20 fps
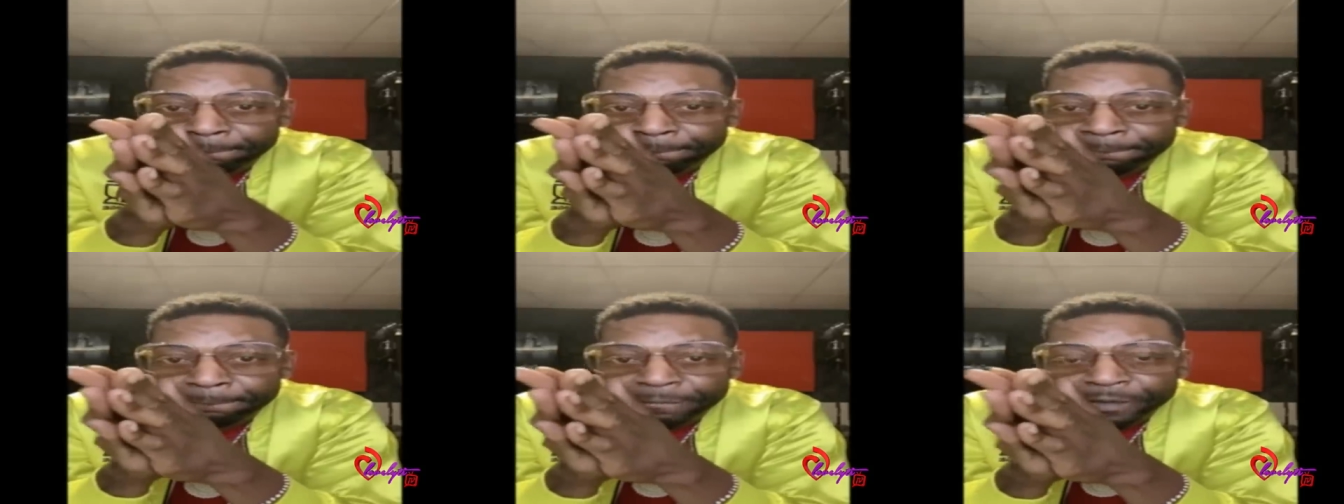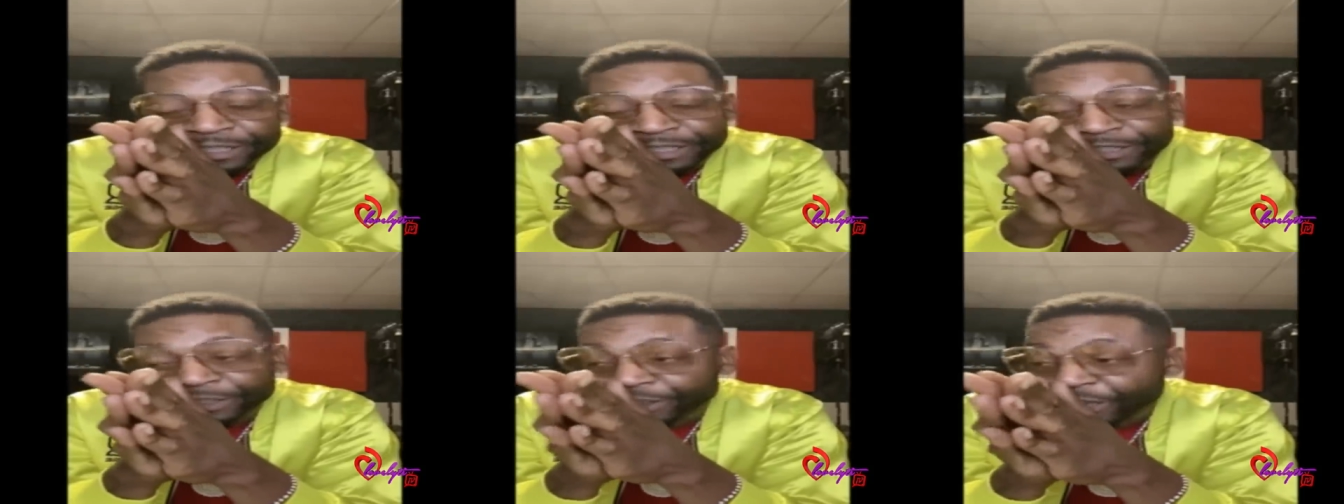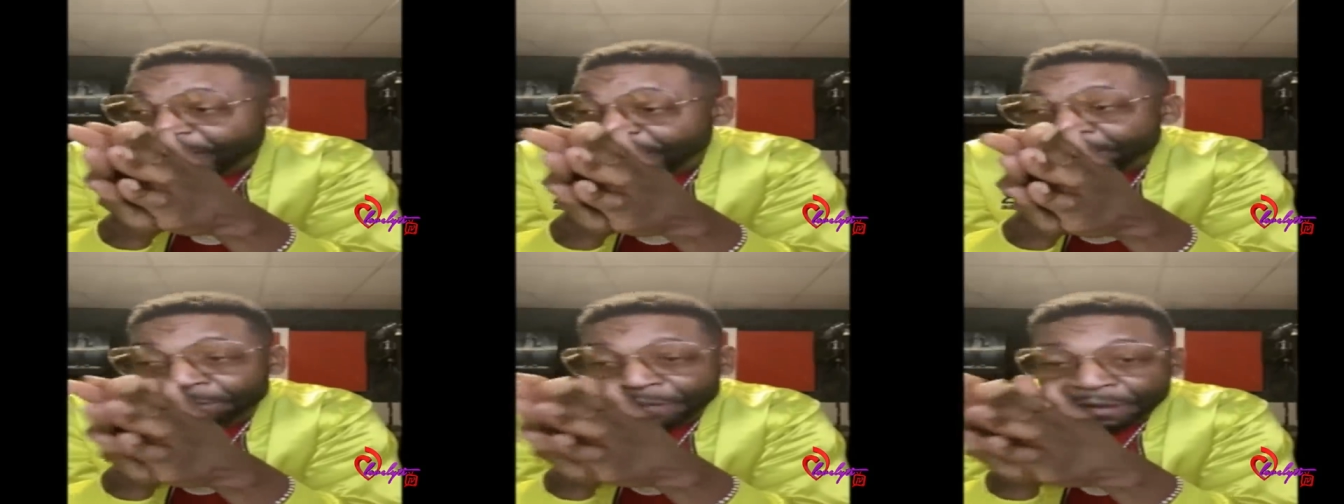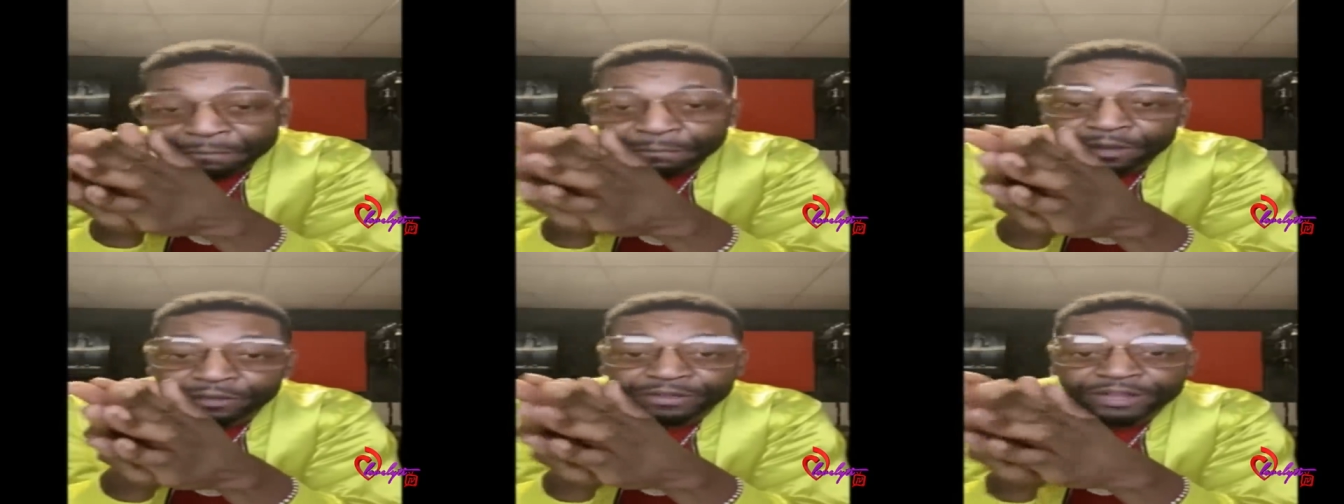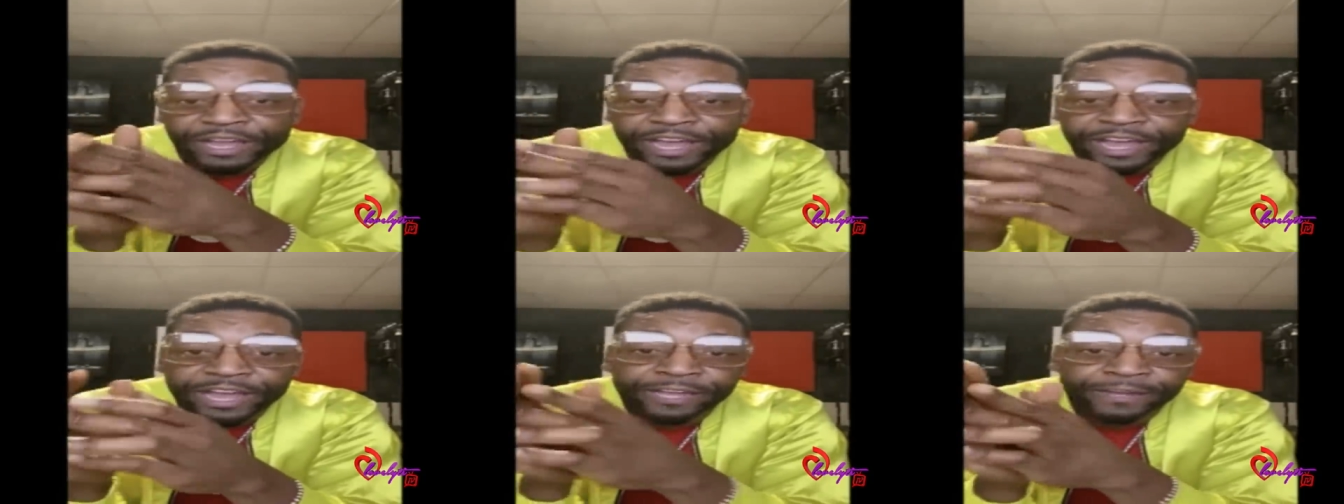But he chopped my
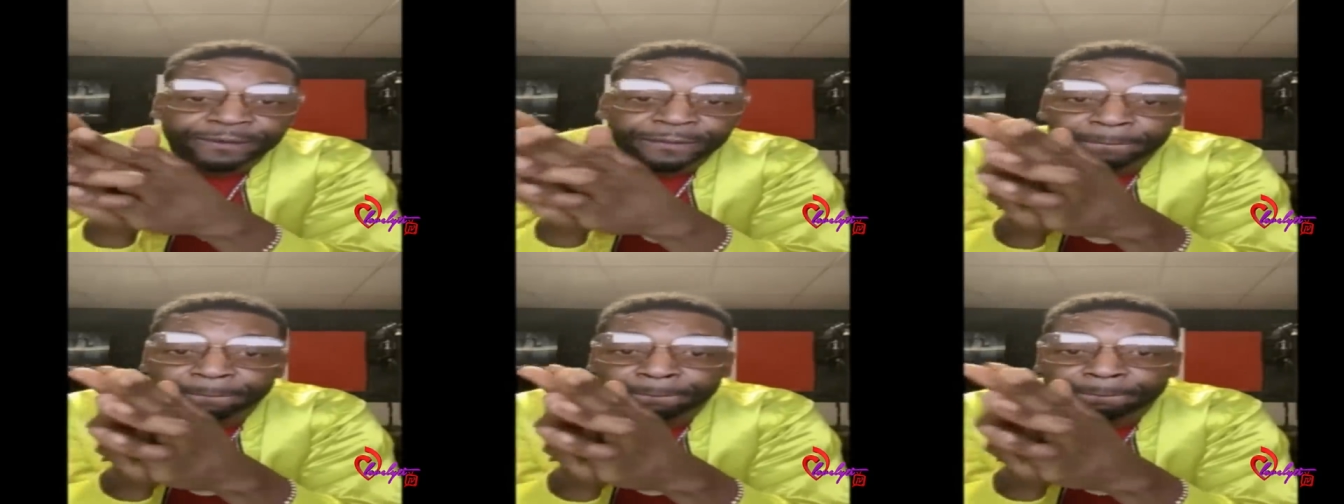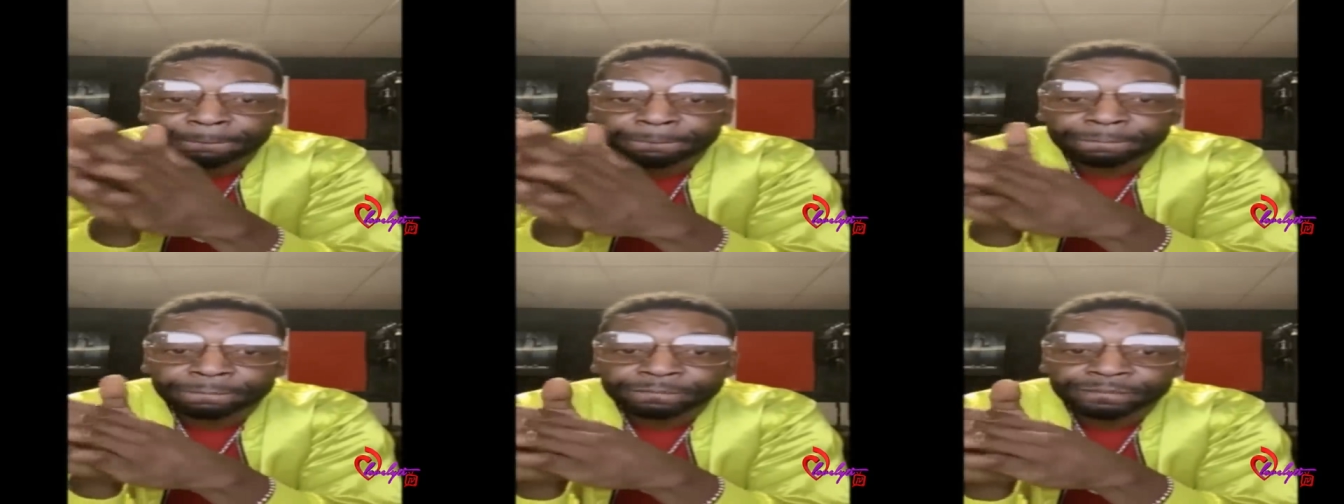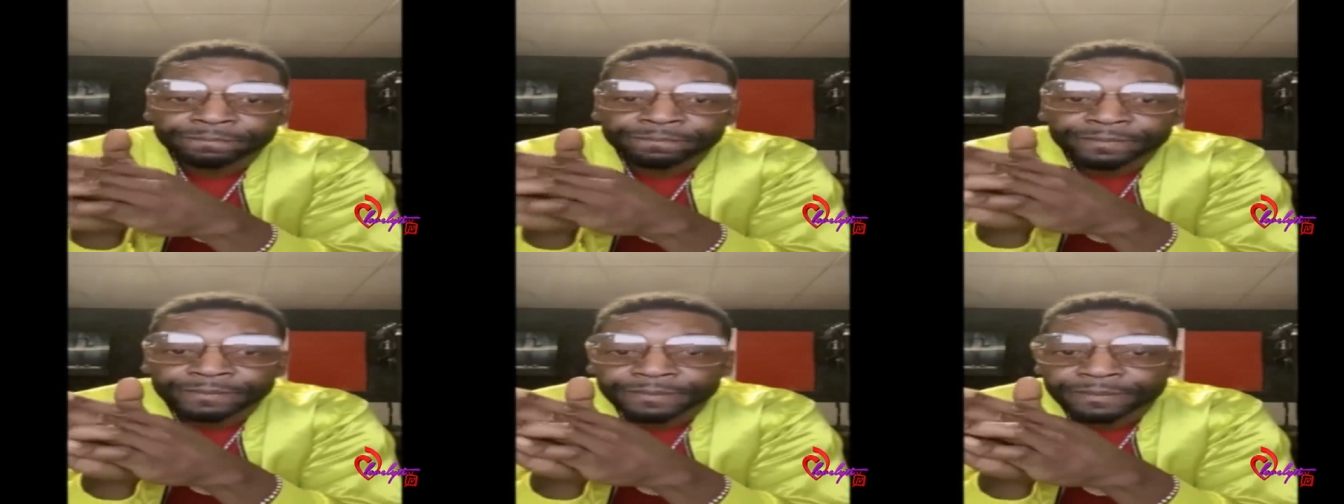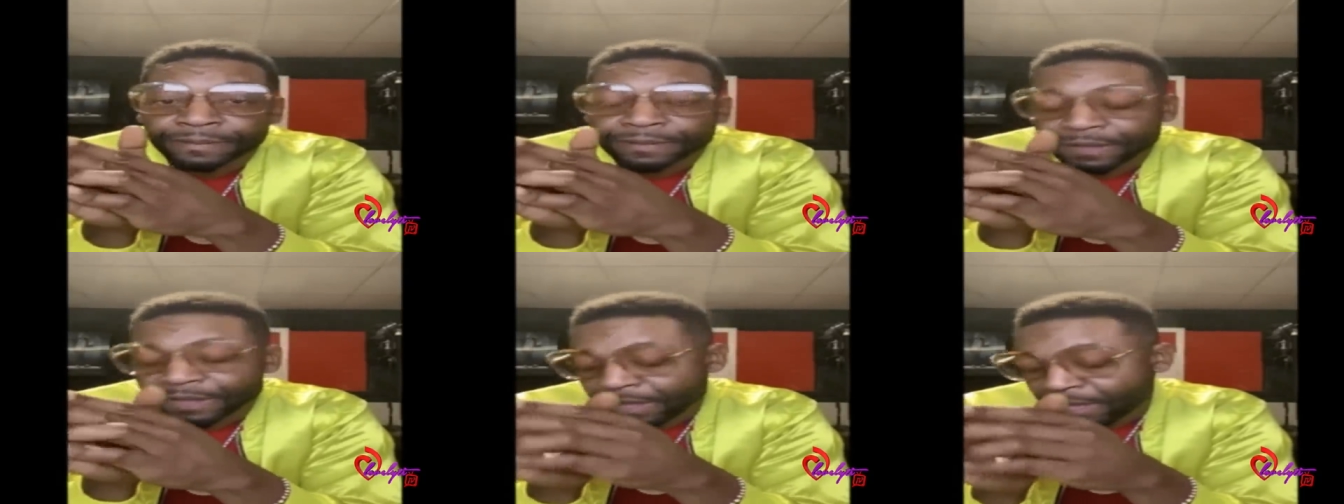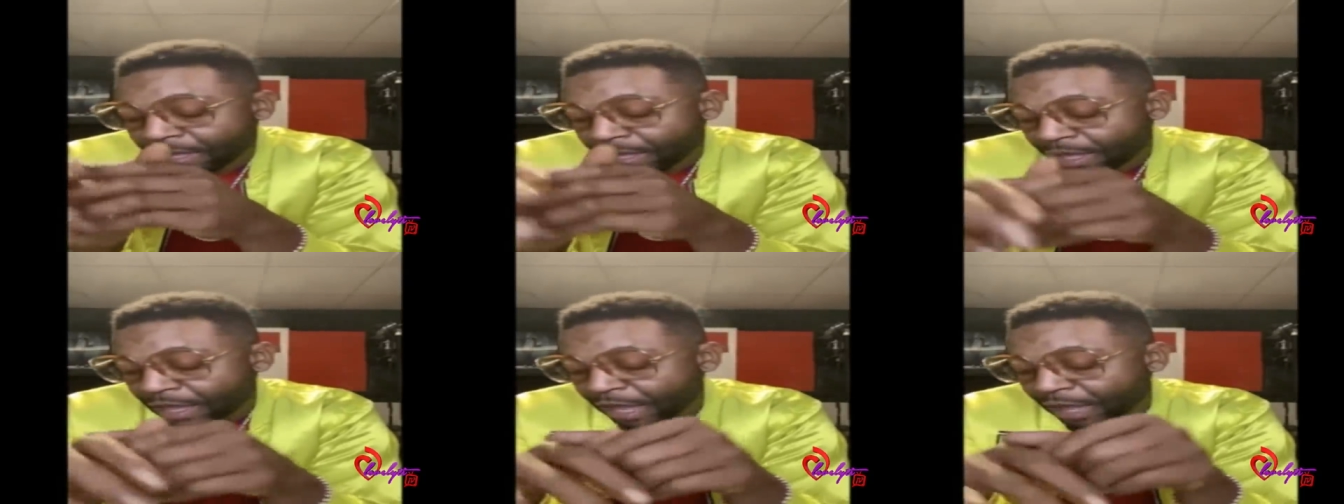mother's hand.
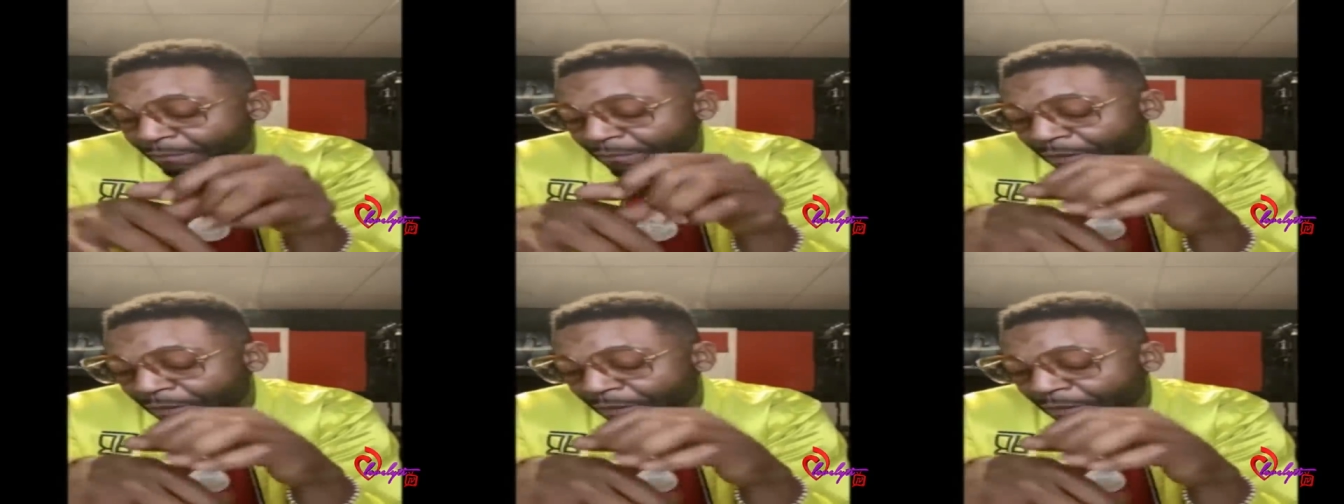And